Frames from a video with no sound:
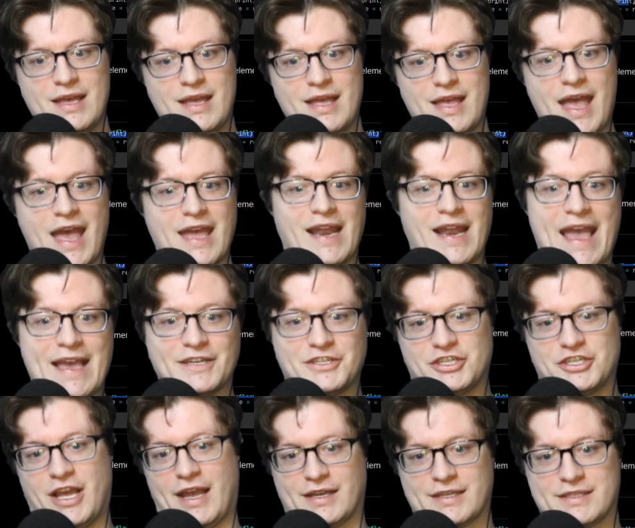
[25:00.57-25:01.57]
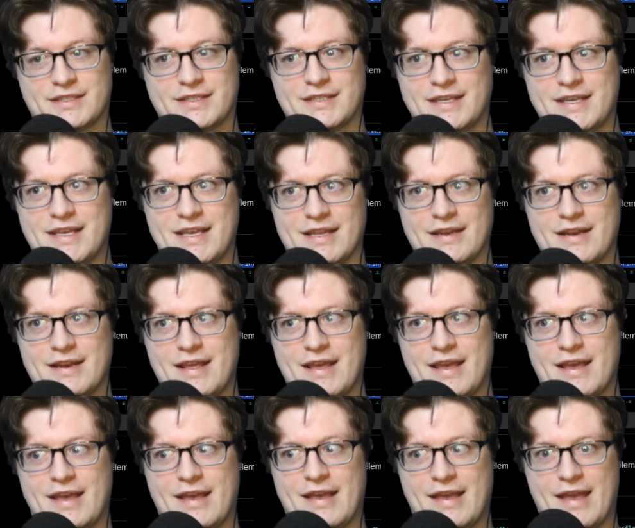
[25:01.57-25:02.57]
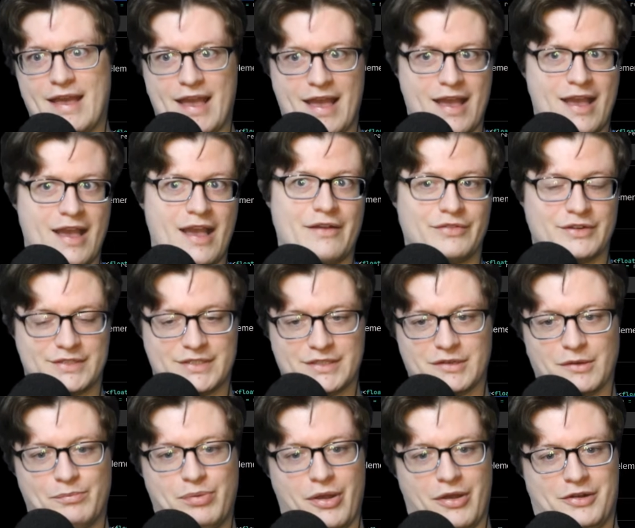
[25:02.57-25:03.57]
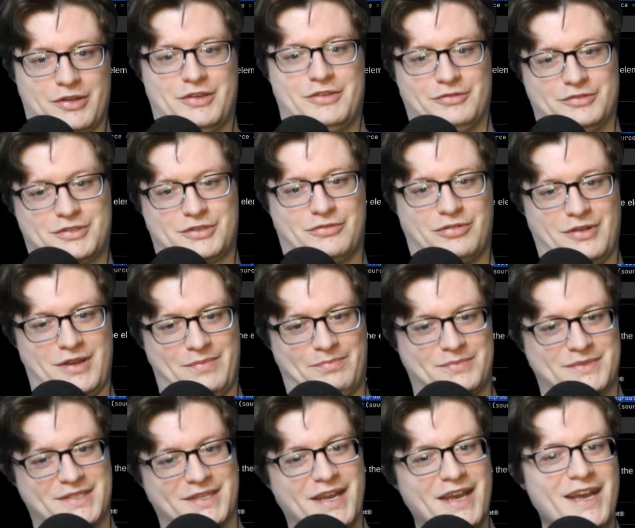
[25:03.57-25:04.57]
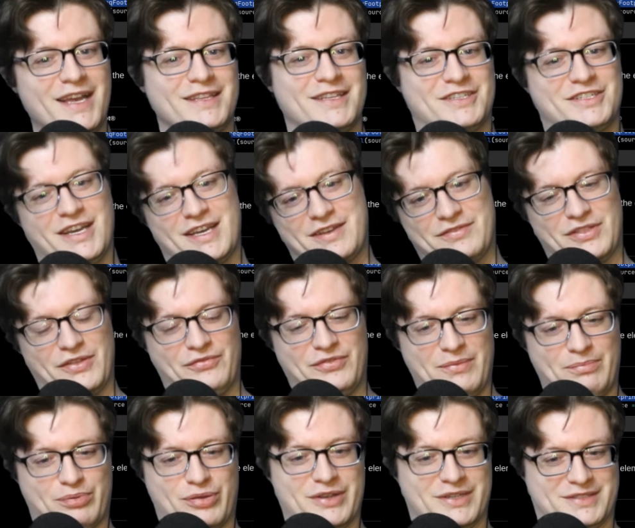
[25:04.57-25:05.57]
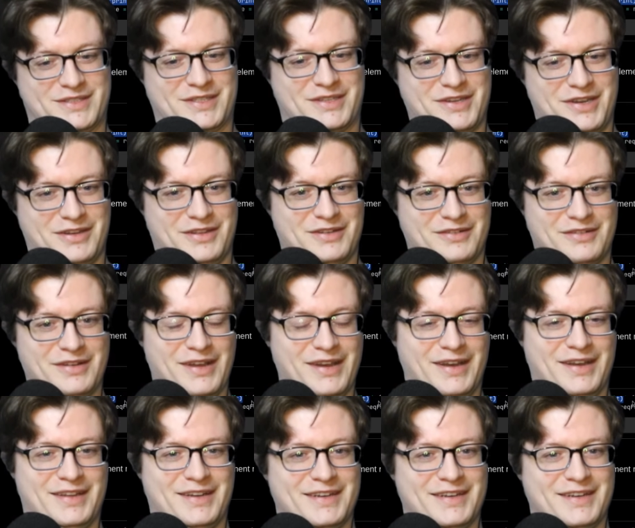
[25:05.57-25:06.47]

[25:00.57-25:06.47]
NA checks in every single part of your script to check if the footprint's good or not.